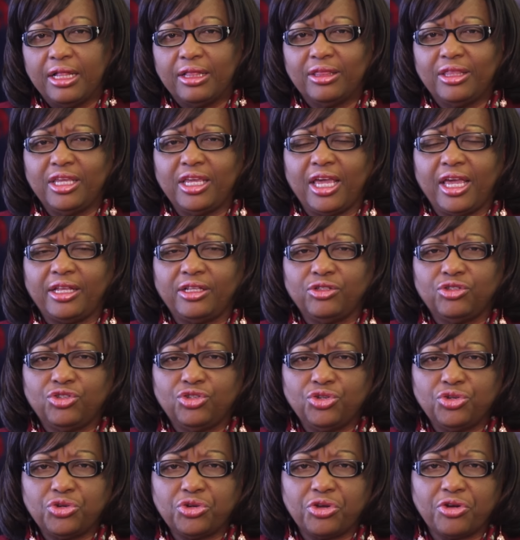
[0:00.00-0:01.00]
the
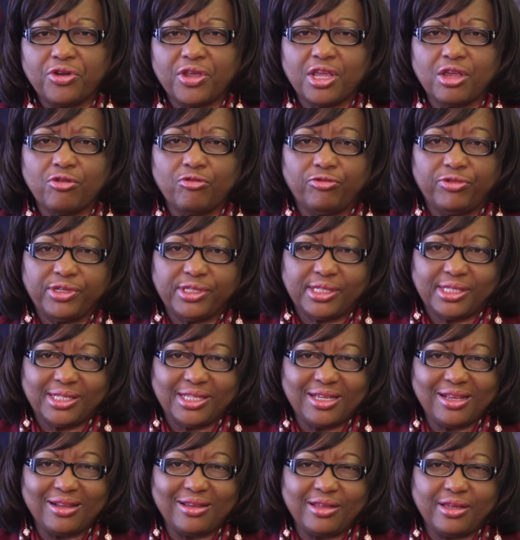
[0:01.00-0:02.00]
enduring
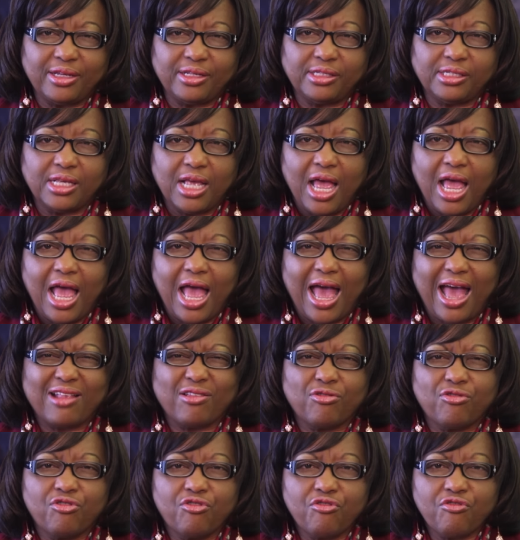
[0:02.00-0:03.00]
resilience
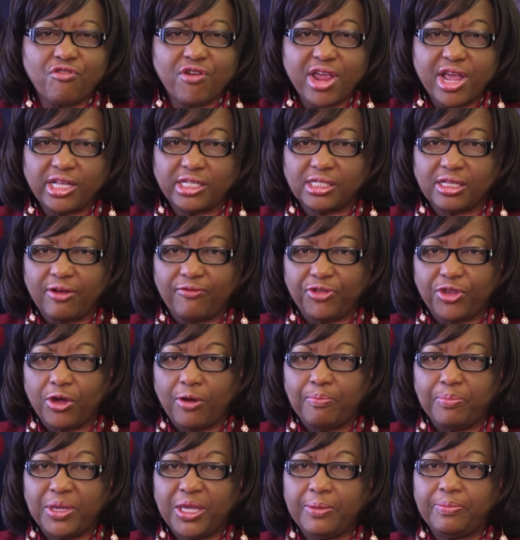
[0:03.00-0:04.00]
and grace of
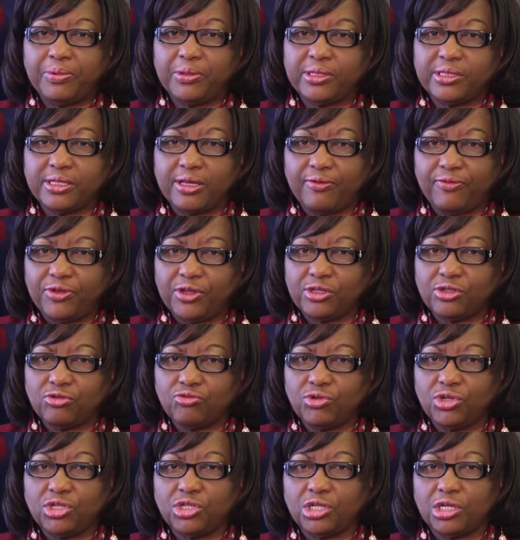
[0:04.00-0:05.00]
the peoples of
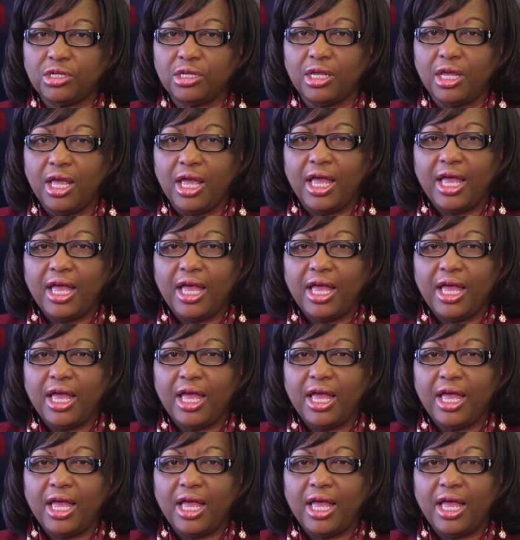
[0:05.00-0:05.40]
this region,